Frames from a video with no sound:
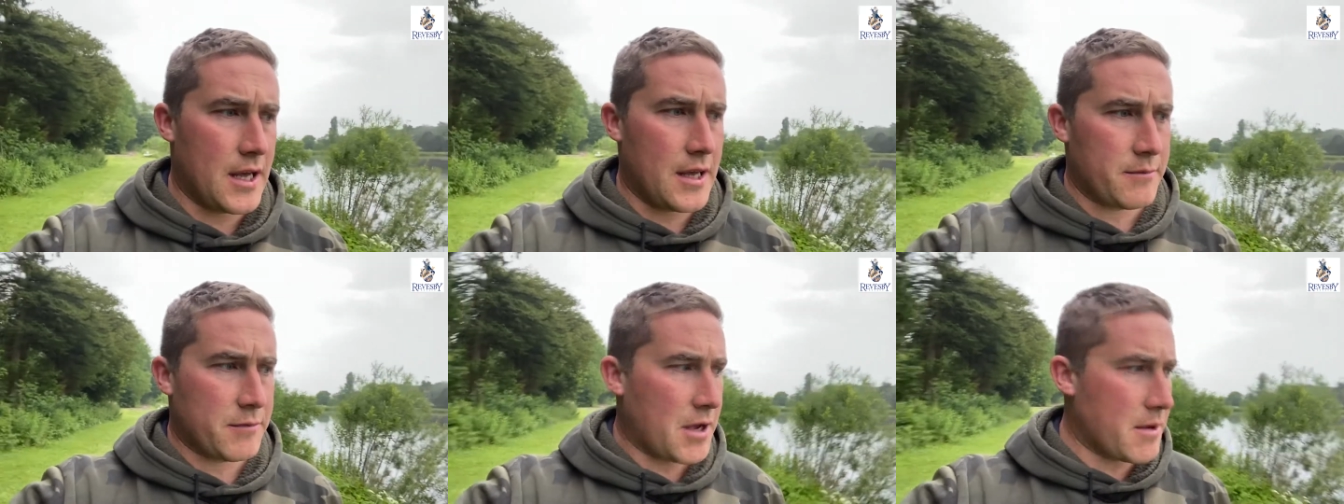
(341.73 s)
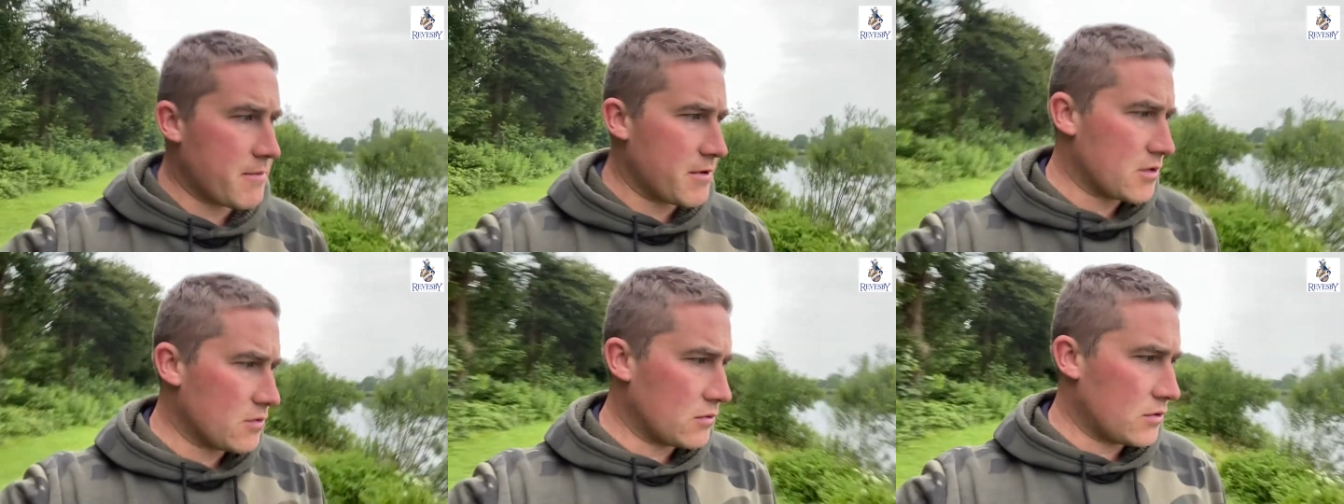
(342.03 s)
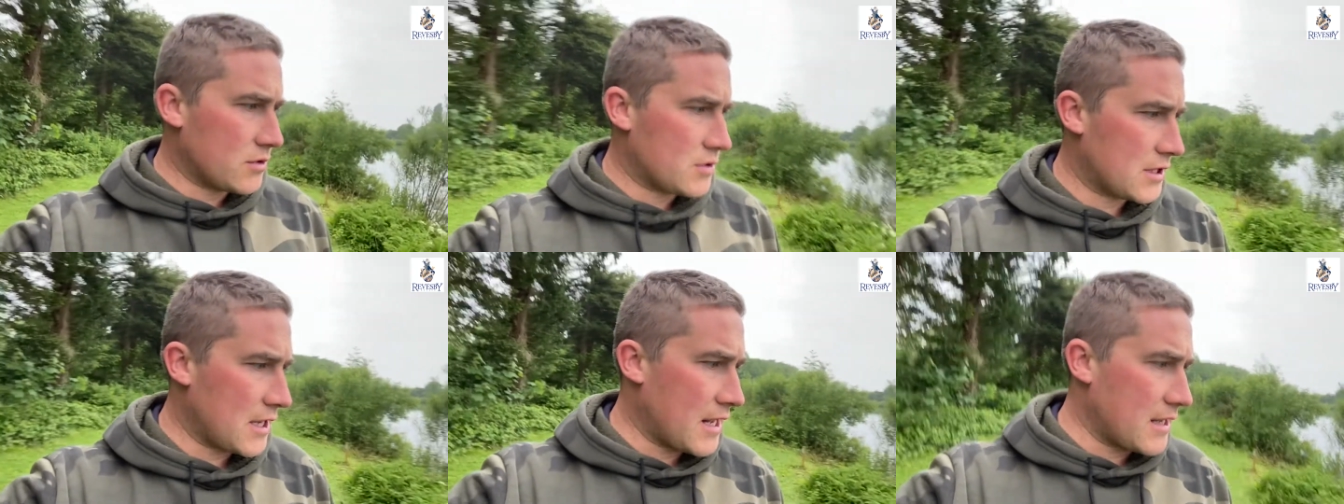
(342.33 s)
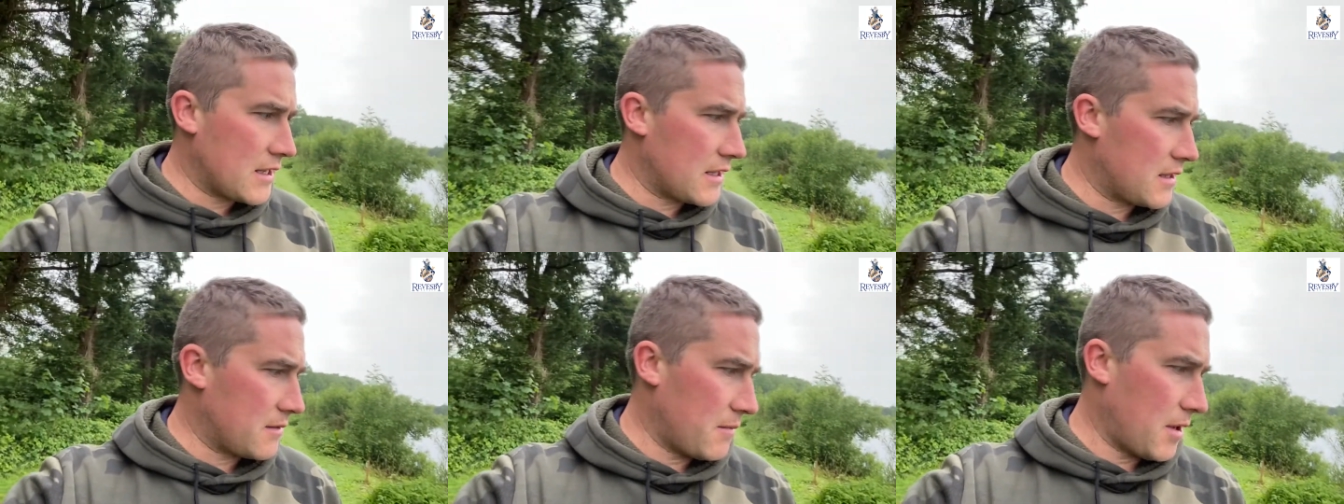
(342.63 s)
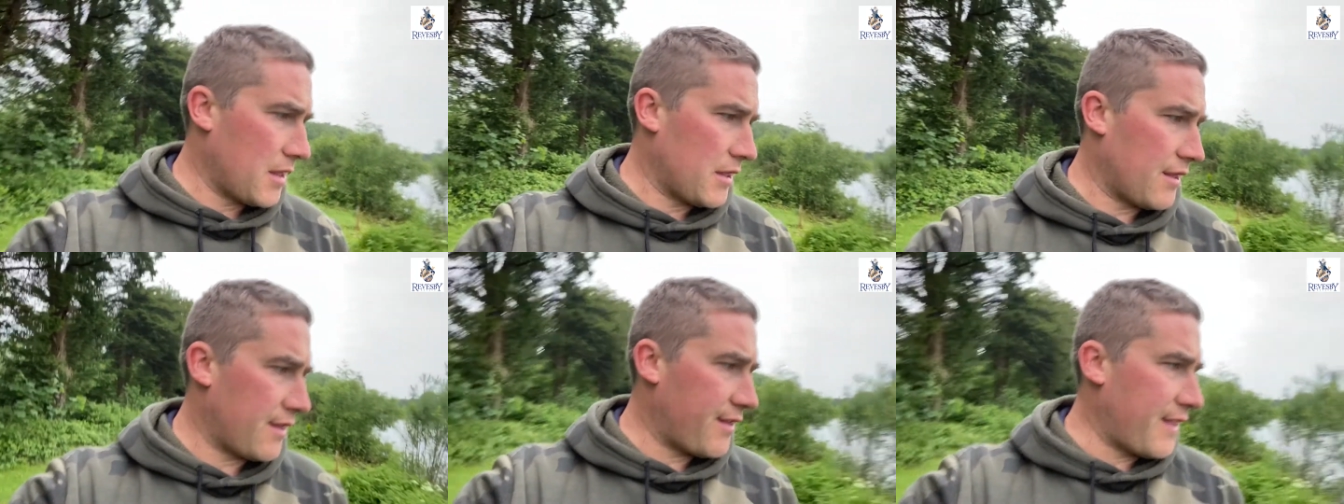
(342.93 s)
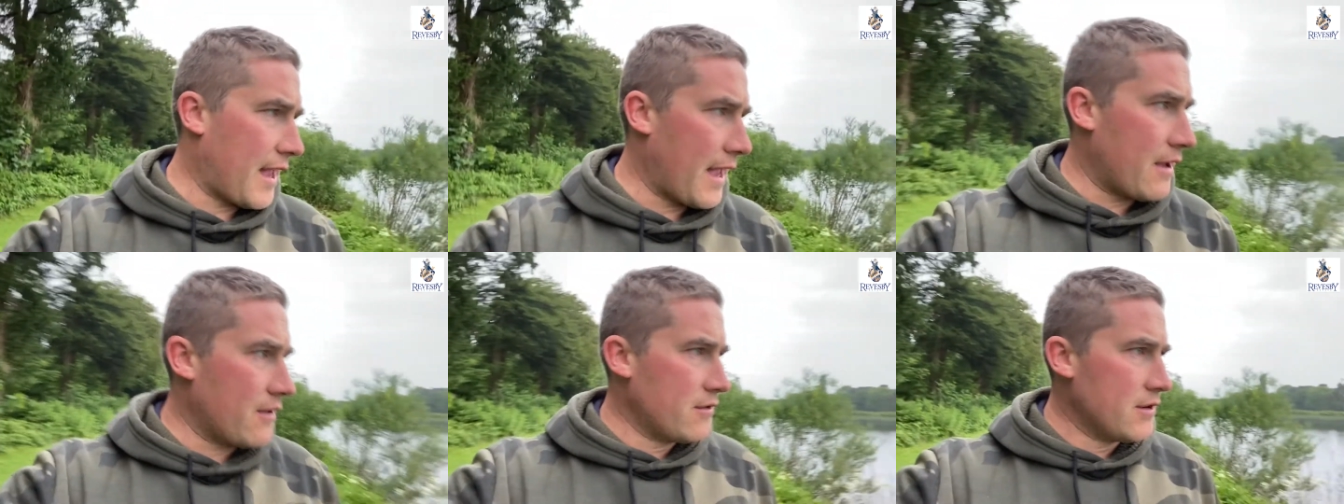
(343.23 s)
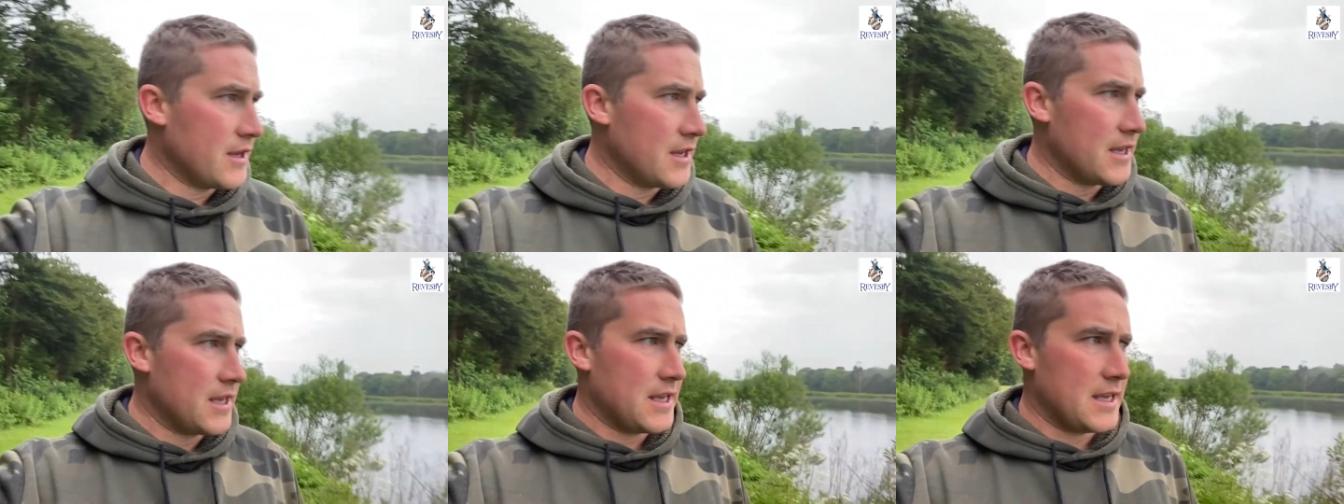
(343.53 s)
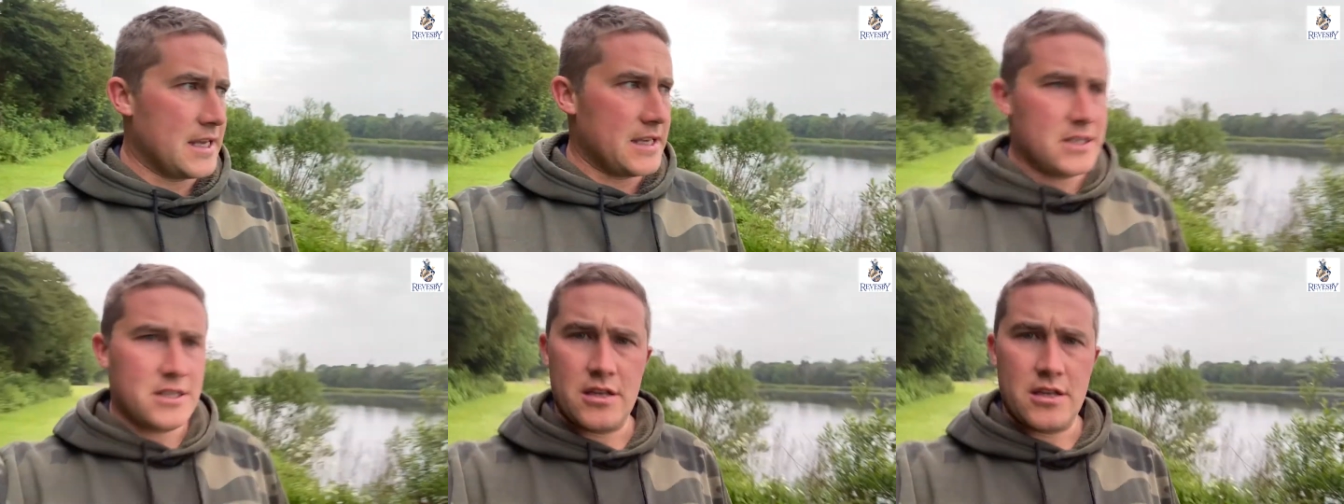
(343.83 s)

coming towards the end of the month now, is